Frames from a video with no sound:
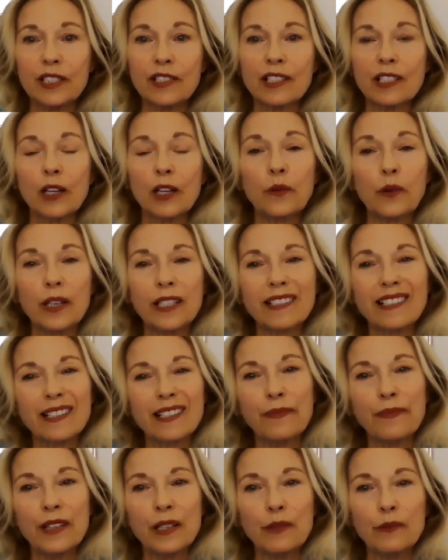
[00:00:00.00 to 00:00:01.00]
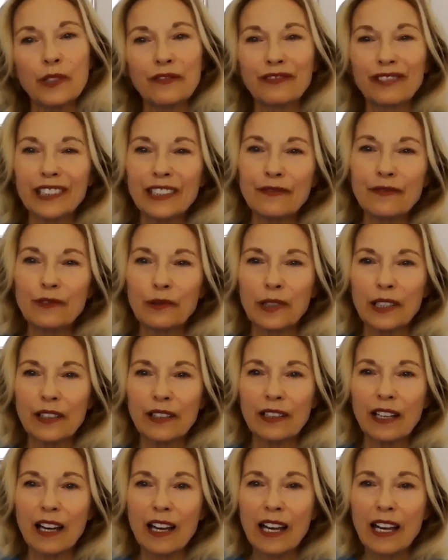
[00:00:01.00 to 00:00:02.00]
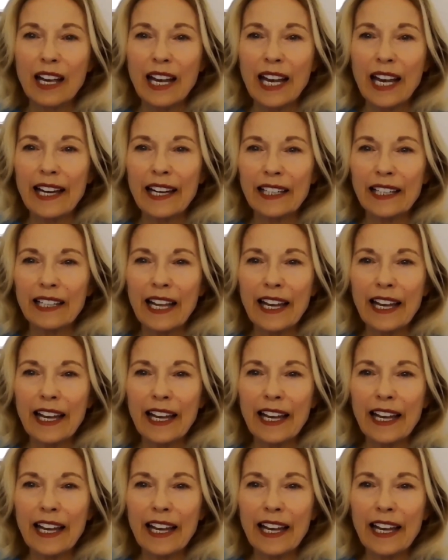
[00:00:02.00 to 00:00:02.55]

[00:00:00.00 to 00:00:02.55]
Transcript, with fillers: So it's something we've lived with and